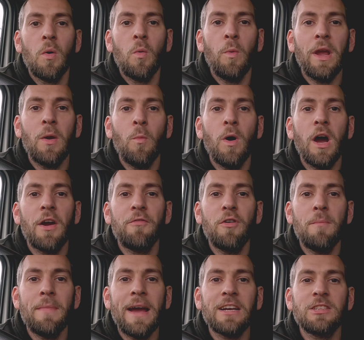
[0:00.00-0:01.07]
We can work for a
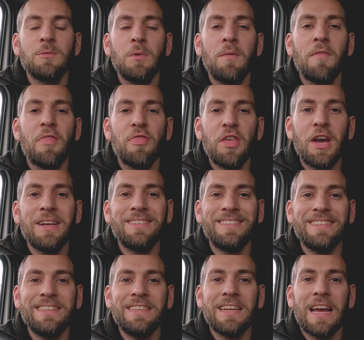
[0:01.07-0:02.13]
maximum of
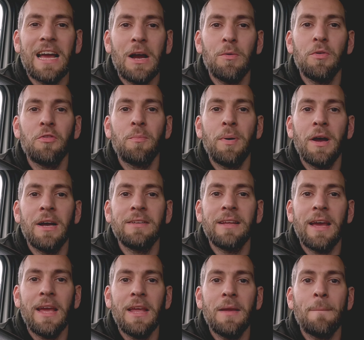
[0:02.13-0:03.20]
13 hours per
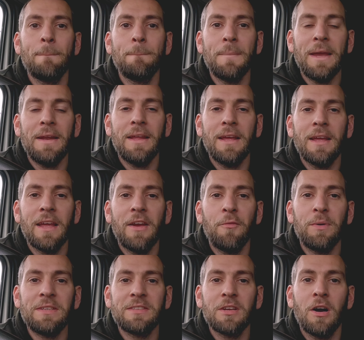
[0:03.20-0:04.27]
day, meaning if
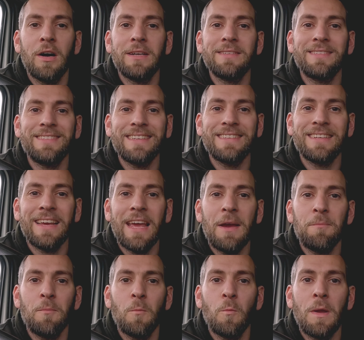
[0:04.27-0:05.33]
we start at 6
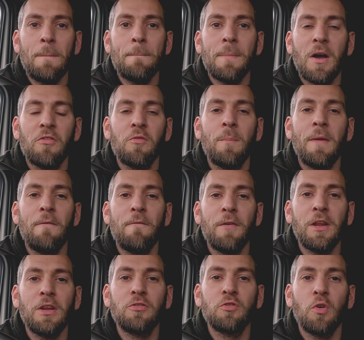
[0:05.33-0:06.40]
AM, we must be
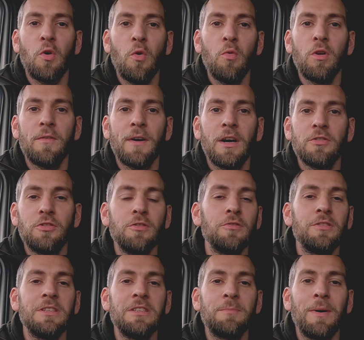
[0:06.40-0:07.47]
finished all of our
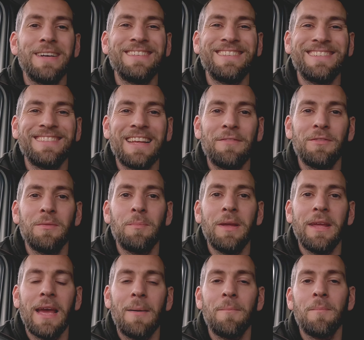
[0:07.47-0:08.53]
duties by 7
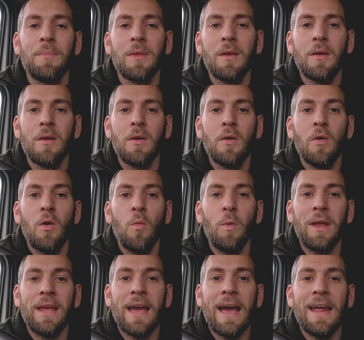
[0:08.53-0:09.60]
PM. We
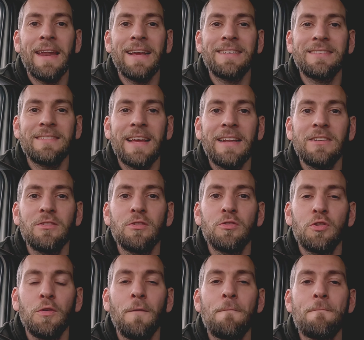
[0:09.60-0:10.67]
can extend
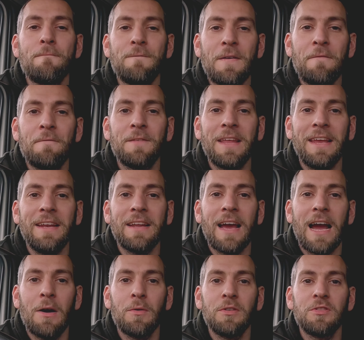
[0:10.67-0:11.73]
to 15
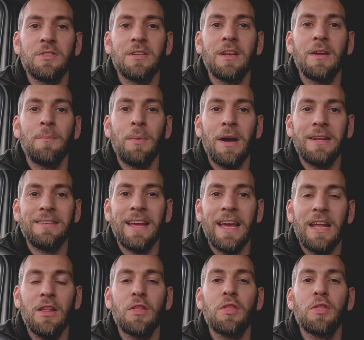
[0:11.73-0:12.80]
hours per
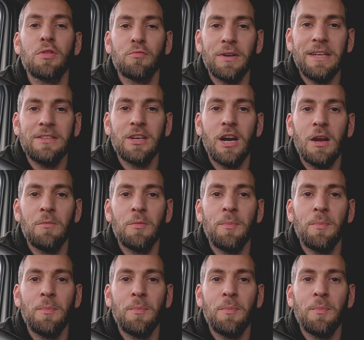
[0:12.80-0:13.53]
day 3 times